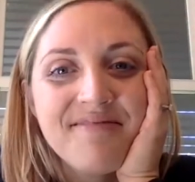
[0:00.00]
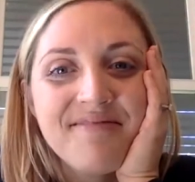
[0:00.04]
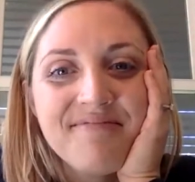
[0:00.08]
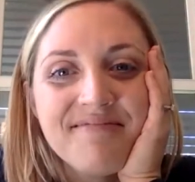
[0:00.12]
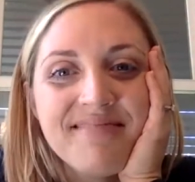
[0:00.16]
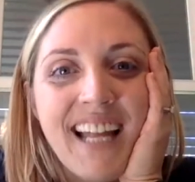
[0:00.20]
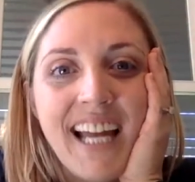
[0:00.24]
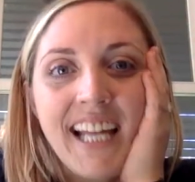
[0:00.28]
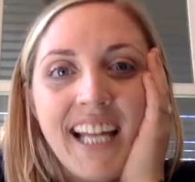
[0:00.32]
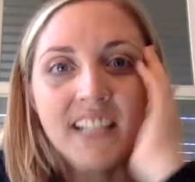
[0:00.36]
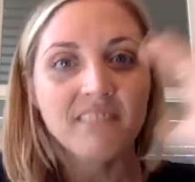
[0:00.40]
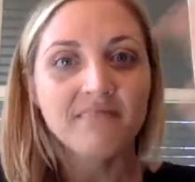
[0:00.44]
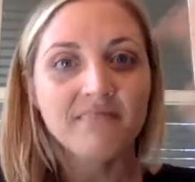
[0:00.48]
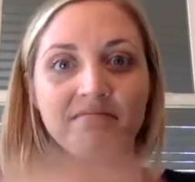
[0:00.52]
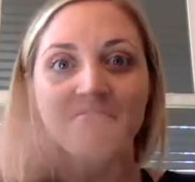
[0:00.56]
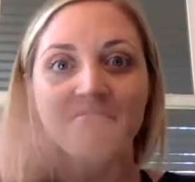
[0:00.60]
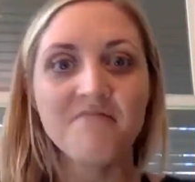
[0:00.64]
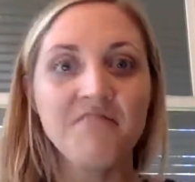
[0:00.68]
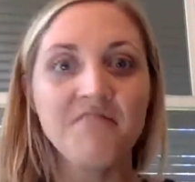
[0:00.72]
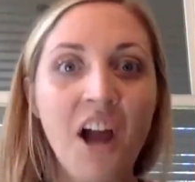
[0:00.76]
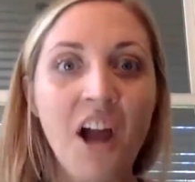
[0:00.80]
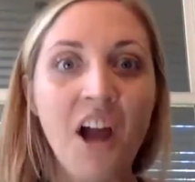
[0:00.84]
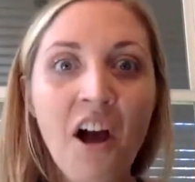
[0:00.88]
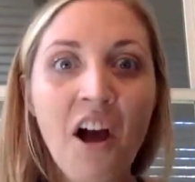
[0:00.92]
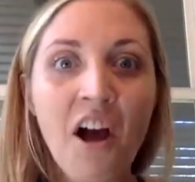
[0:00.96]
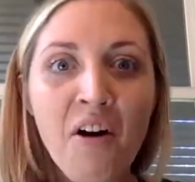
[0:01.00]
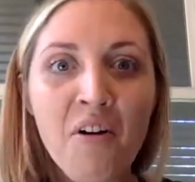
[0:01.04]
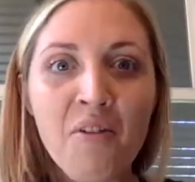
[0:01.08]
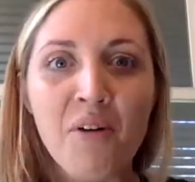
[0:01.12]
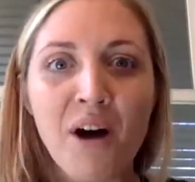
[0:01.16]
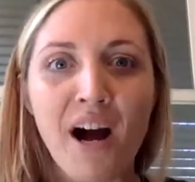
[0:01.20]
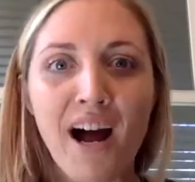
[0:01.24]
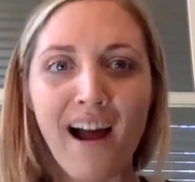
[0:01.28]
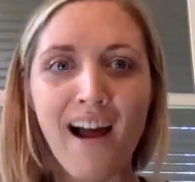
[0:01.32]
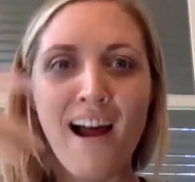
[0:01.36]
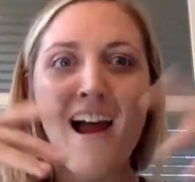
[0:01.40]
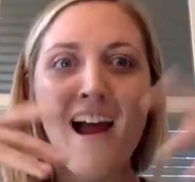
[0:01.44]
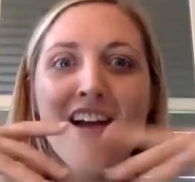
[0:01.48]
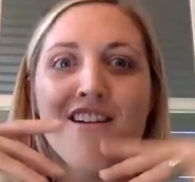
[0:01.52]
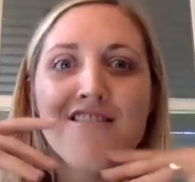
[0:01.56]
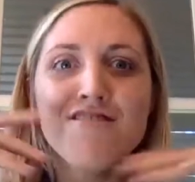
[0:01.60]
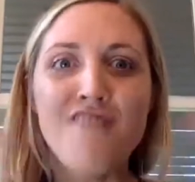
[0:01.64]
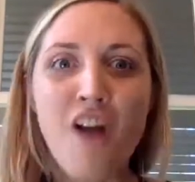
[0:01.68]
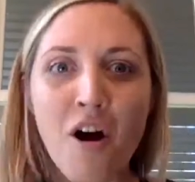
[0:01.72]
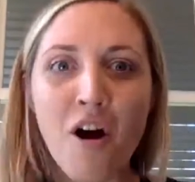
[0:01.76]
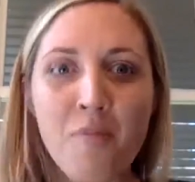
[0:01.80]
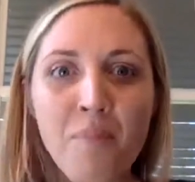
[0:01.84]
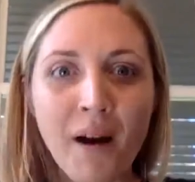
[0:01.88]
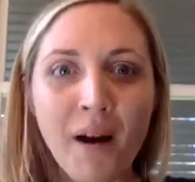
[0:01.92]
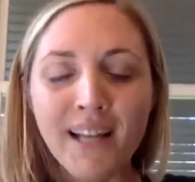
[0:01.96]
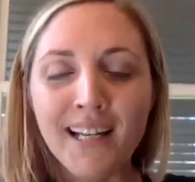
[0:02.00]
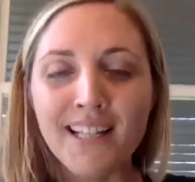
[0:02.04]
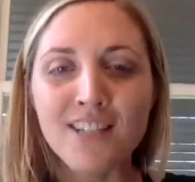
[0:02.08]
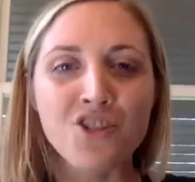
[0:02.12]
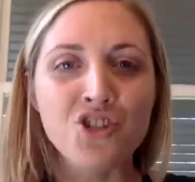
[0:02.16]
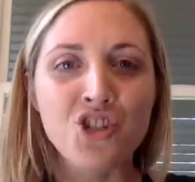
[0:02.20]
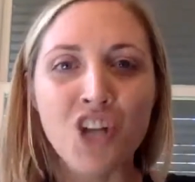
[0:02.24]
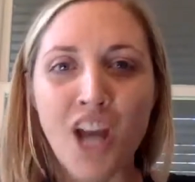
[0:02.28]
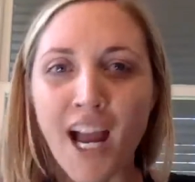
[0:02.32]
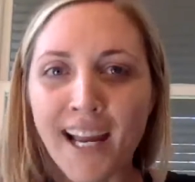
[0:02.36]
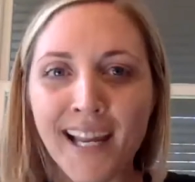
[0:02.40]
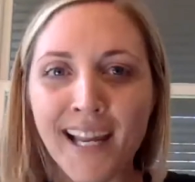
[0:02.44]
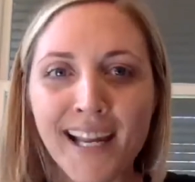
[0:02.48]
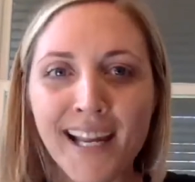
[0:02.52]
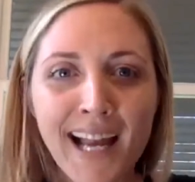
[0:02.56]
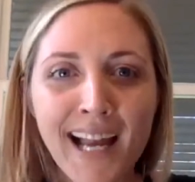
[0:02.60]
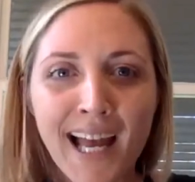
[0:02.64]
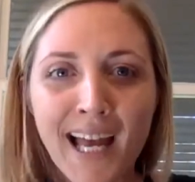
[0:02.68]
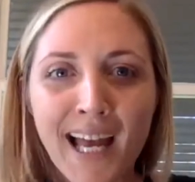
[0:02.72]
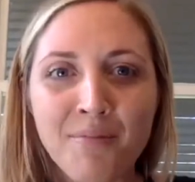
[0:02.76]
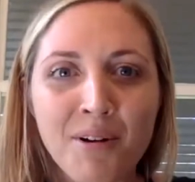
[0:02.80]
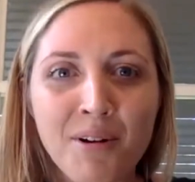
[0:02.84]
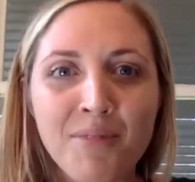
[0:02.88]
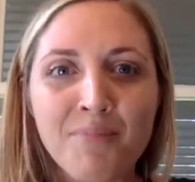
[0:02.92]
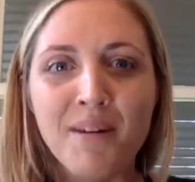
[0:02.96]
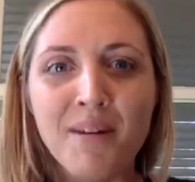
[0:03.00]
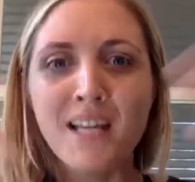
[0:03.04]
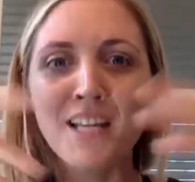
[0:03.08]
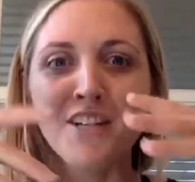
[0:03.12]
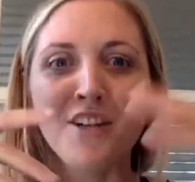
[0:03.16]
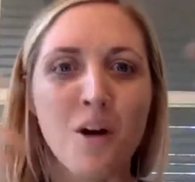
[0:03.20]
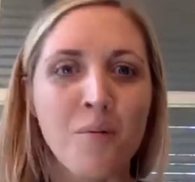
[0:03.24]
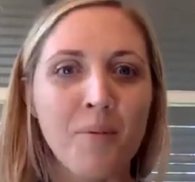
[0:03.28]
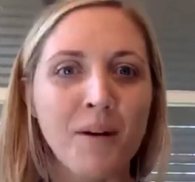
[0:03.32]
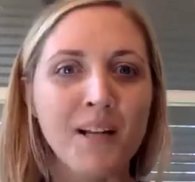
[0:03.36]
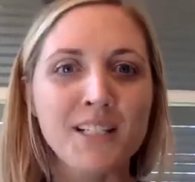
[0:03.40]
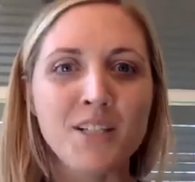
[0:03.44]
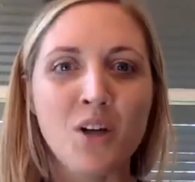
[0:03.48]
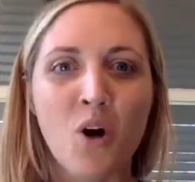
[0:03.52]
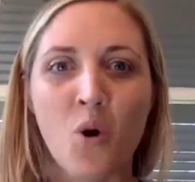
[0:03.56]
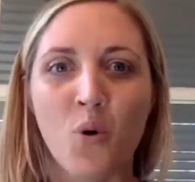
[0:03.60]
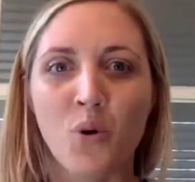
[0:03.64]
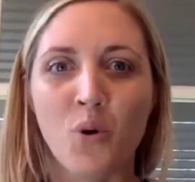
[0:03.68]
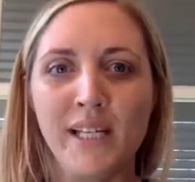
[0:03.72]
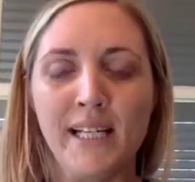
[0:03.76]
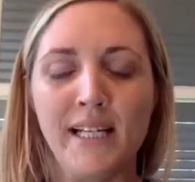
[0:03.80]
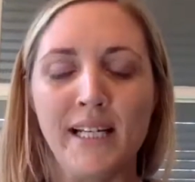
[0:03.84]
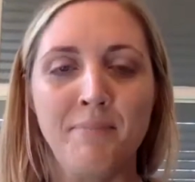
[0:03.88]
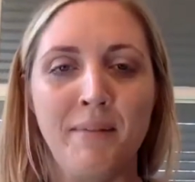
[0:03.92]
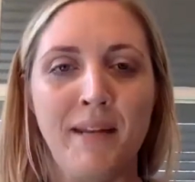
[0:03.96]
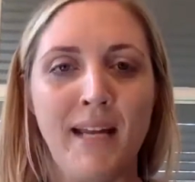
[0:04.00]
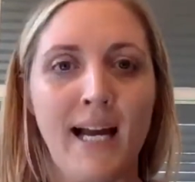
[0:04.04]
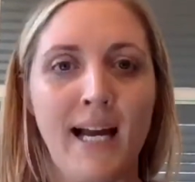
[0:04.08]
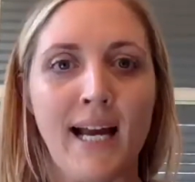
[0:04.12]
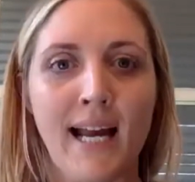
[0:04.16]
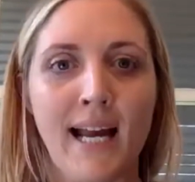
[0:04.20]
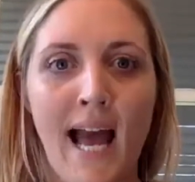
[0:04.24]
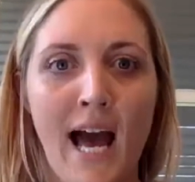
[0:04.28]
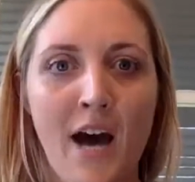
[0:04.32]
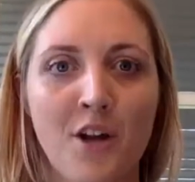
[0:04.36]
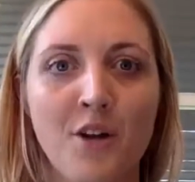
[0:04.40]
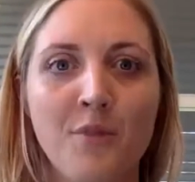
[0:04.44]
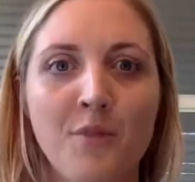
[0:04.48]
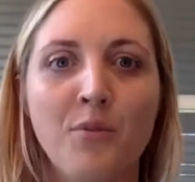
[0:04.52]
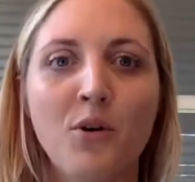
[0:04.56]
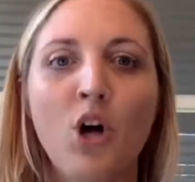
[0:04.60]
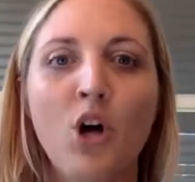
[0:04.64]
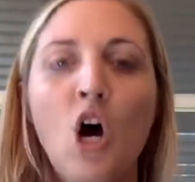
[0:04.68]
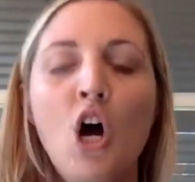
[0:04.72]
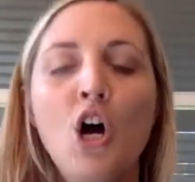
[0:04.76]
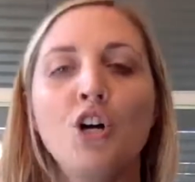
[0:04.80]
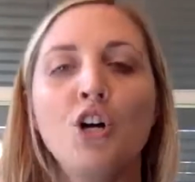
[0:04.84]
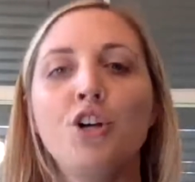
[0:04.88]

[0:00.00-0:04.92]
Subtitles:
Like, no, nobody's checking in with me. Nobody's holding me accountable.